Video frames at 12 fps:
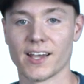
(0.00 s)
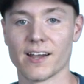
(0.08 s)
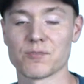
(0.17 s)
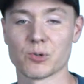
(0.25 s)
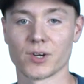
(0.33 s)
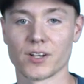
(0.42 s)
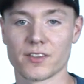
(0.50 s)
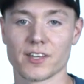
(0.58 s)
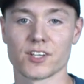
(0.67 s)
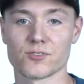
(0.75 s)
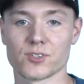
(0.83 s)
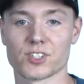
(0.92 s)
Hey everyone,
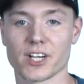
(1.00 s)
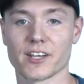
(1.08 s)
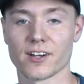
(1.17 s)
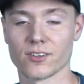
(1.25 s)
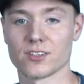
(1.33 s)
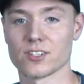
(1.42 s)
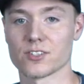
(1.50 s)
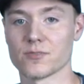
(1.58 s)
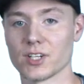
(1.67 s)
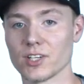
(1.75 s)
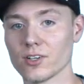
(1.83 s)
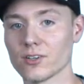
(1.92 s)
thanks for checking out this
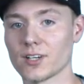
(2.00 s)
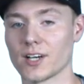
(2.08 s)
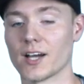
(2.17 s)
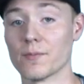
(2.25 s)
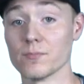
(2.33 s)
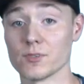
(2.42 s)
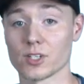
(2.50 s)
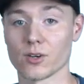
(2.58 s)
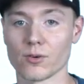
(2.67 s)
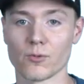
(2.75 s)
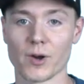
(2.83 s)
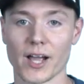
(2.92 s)
video. I'm
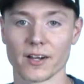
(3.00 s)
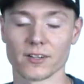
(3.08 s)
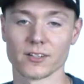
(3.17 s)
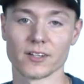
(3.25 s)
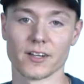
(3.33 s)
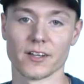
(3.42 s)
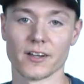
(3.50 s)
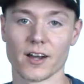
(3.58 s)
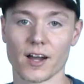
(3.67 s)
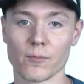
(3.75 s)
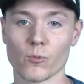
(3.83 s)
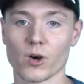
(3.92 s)
Dakota Wagner and
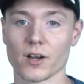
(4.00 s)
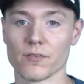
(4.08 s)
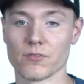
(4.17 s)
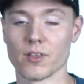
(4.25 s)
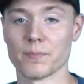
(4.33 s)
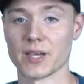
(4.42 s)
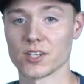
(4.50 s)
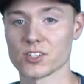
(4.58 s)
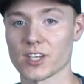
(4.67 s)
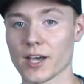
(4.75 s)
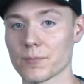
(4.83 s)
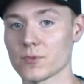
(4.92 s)
I'm one of the bass
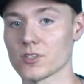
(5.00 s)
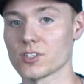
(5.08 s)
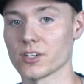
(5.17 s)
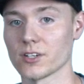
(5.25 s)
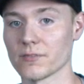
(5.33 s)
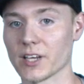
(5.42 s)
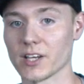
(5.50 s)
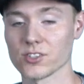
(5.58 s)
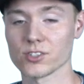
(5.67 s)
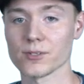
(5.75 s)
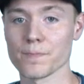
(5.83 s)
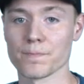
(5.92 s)
captains here at
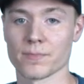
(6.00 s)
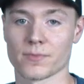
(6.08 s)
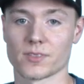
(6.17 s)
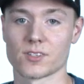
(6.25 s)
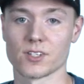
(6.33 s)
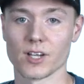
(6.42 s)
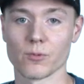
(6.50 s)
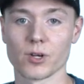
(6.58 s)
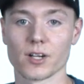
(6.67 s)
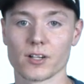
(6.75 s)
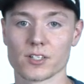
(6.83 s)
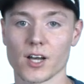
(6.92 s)
Evangel. Today we're
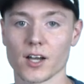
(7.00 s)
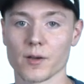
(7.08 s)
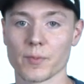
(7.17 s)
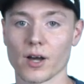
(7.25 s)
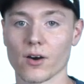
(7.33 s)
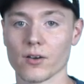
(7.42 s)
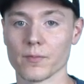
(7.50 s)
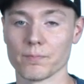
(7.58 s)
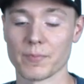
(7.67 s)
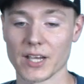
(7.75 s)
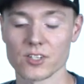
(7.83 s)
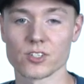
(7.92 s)
gonna talk about
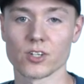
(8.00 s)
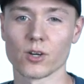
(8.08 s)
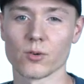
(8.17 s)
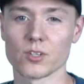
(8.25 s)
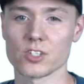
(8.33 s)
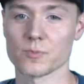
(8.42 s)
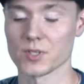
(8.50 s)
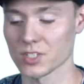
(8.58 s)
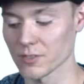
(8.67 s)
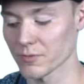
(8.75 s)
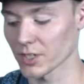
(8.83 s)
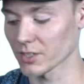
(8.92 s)
bass tone,
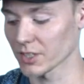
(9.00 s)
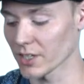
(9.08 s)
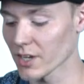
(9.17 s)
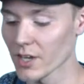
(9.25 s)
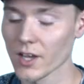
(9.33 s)
specifically